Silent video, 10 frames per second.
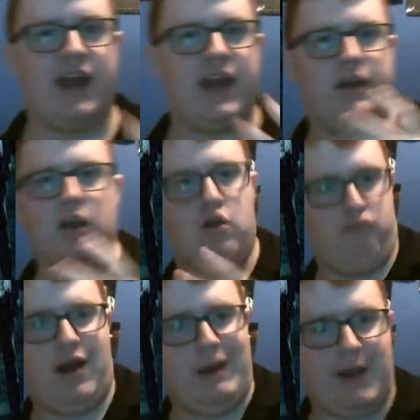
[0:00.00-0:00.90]
and
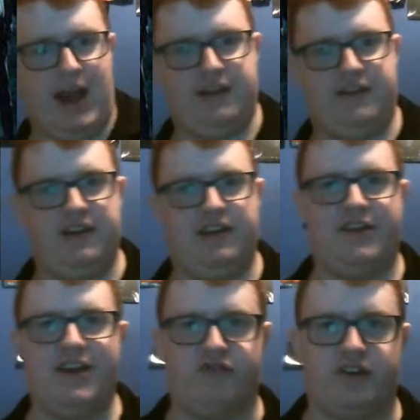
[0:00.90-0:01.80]
Robert Pattinson and
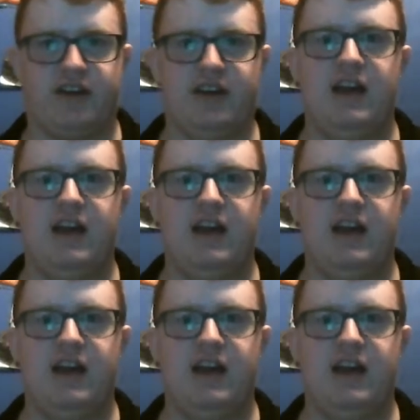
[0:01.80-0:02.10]
Cedric.